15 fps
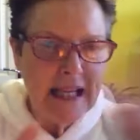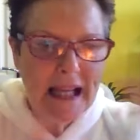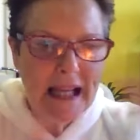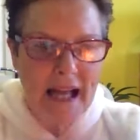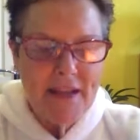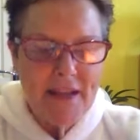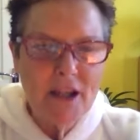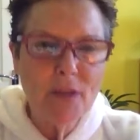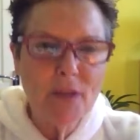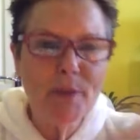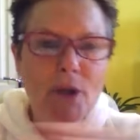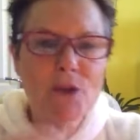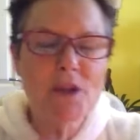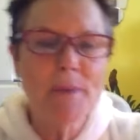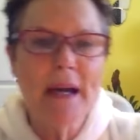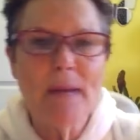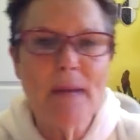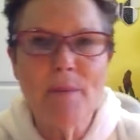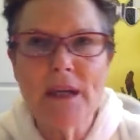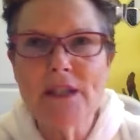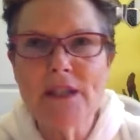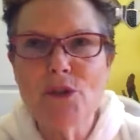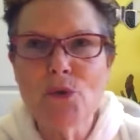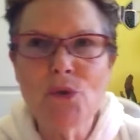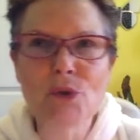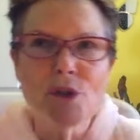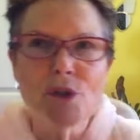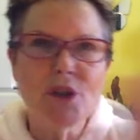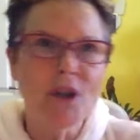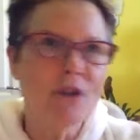And then I'll post about my
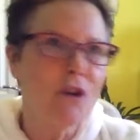daughter,